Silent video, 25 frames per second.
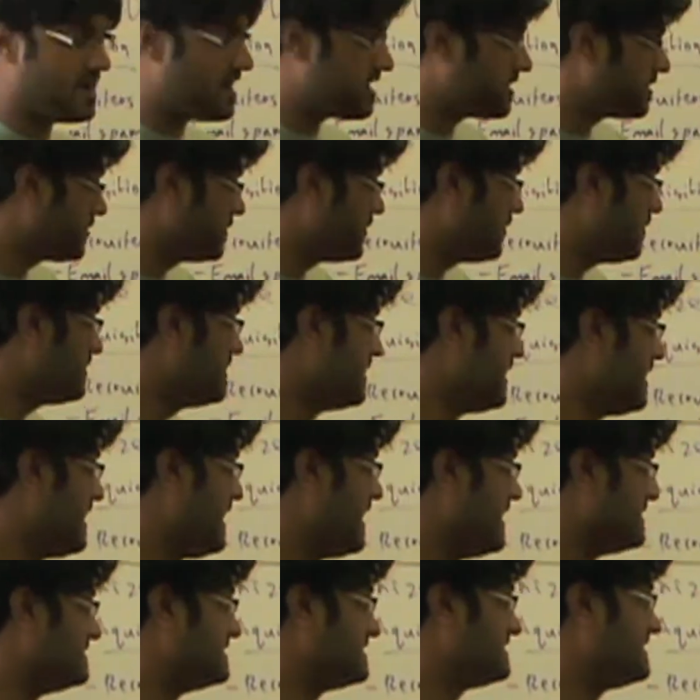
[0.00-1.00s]
Marathon
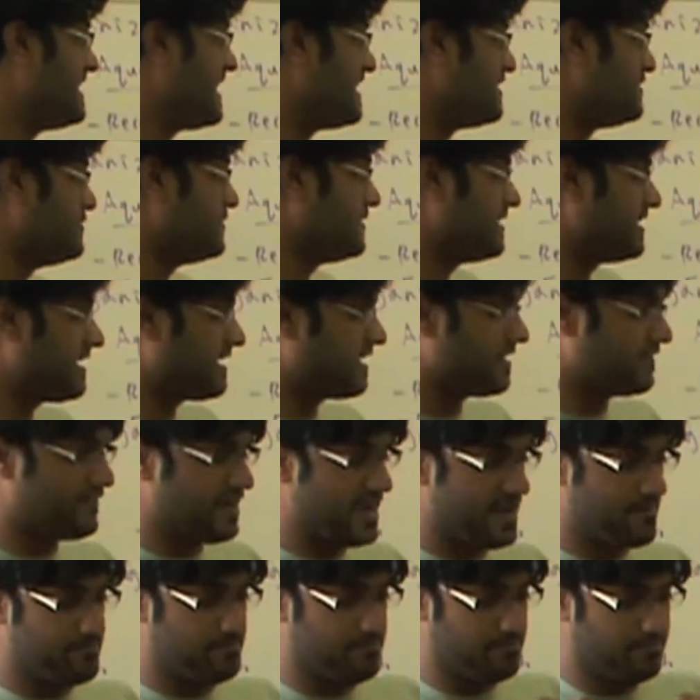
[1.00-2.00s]
is, again, doing it in a
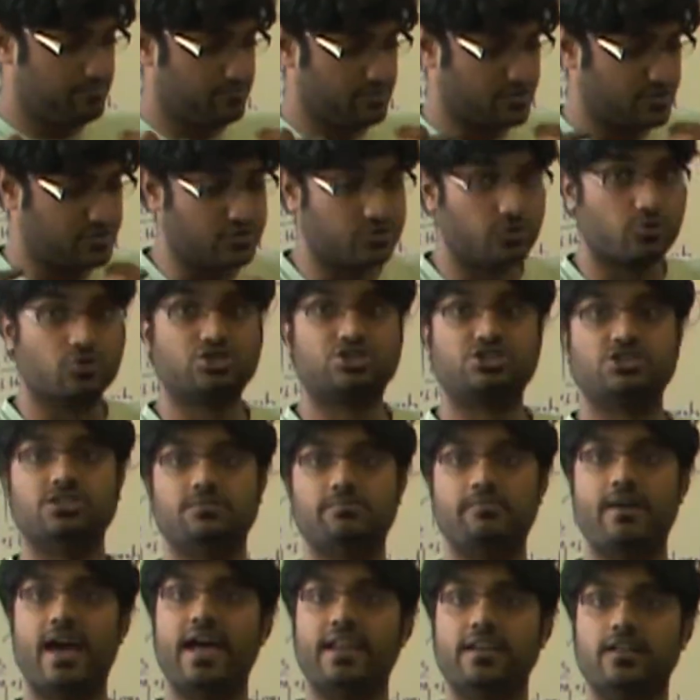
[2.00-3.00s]
very
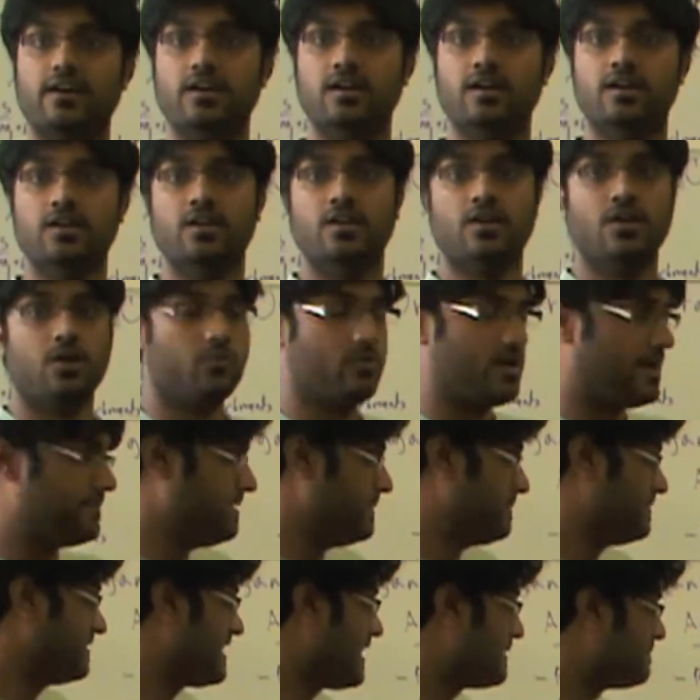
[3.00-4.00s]
social manner, where people